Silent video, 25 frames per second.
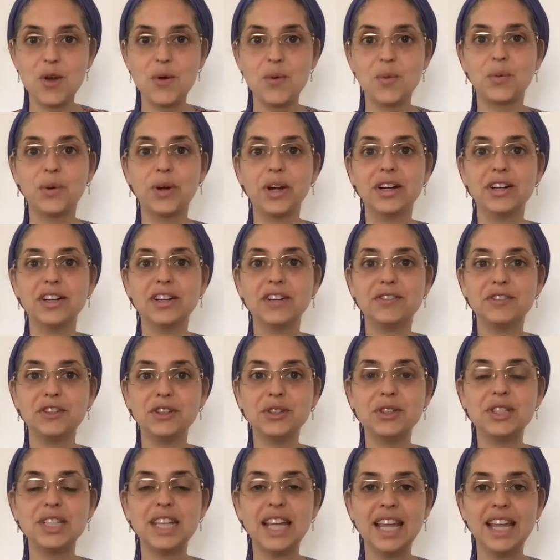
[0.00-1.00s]
where if
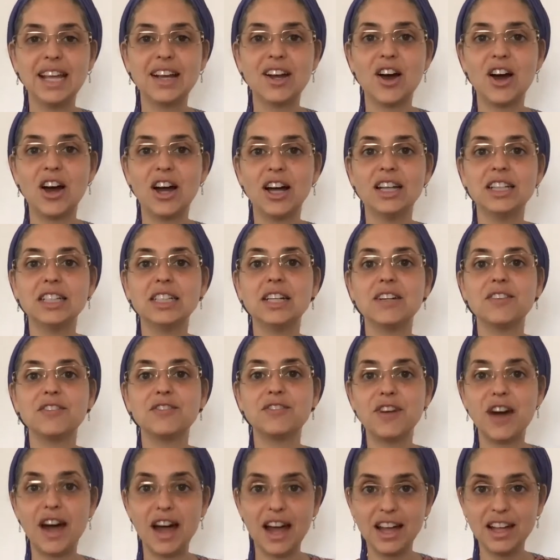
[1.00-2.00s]
you take on
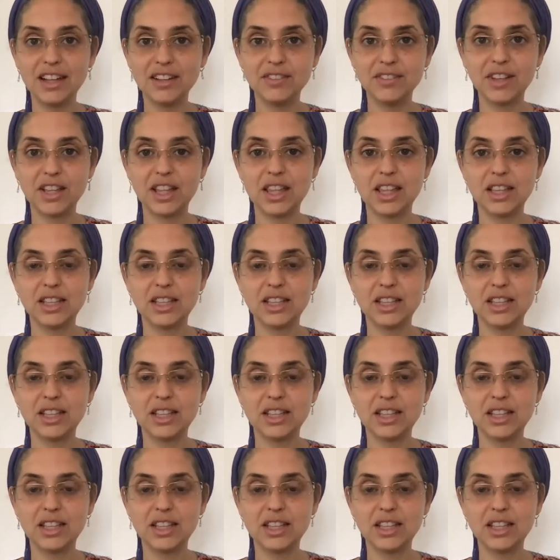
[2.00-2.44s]
5,